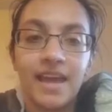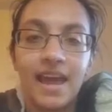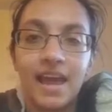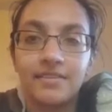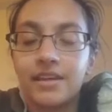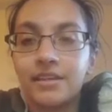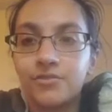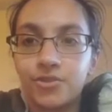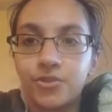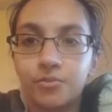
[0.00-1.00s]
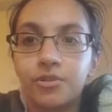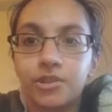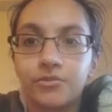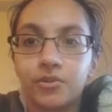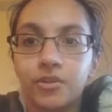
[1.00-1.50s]
and they do
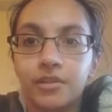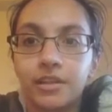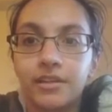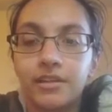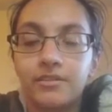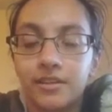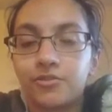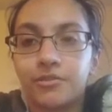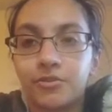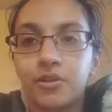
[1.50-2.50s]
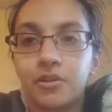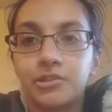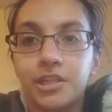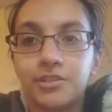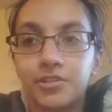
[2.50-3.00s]
push for like sunscreen for all
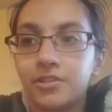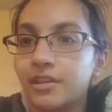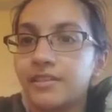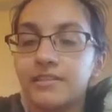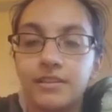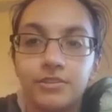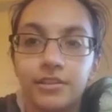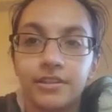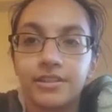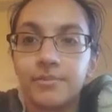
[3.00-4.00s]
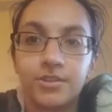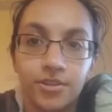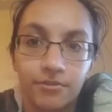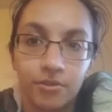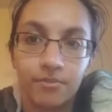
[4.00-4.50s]
genders, like sunscreen especially
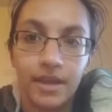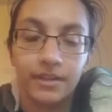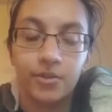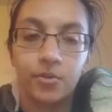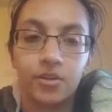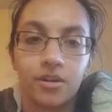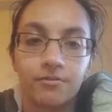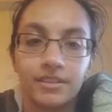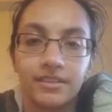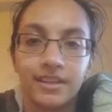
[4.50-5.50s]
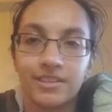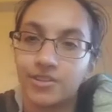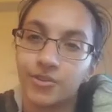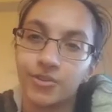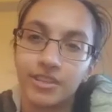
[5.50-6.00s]
for men who are often
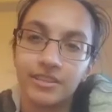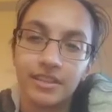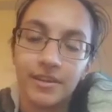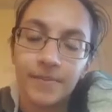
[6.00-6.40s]
excluded.